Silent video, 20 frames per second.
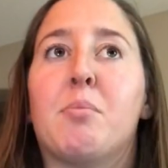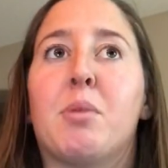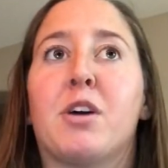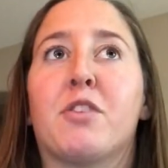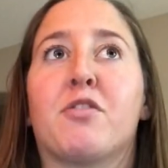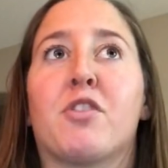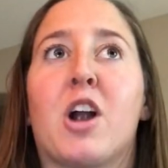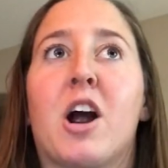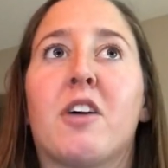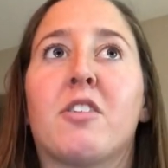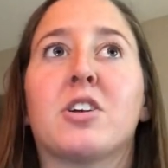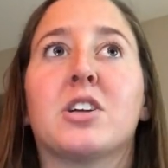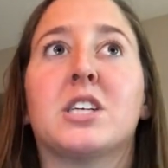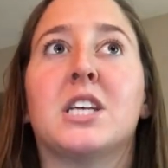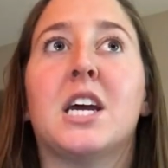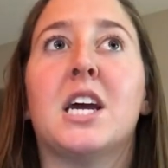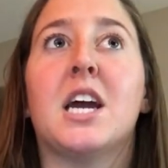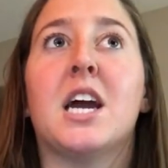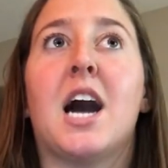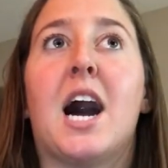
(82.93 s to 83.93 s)
But for others,
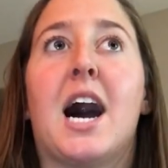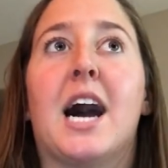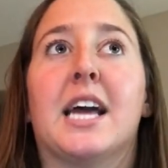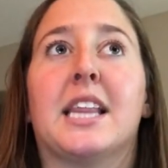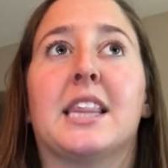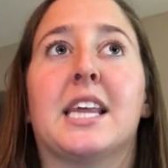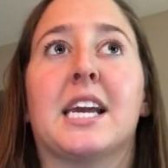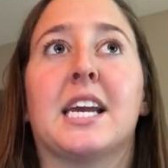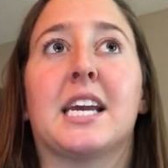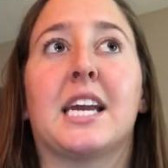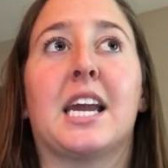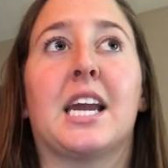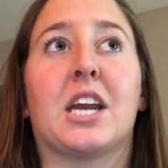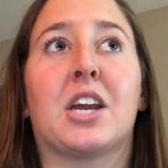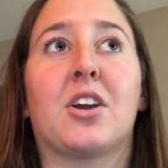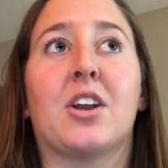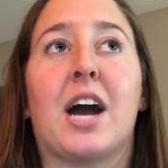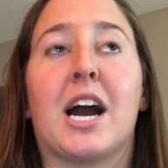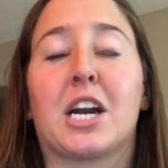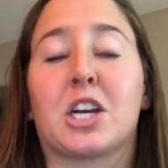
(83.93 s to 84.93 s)
I think it
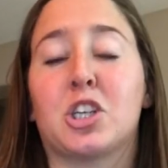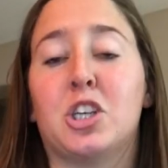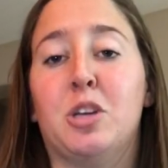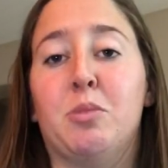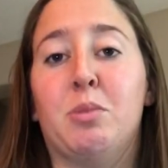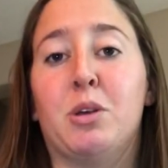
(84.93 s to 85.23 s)
could actually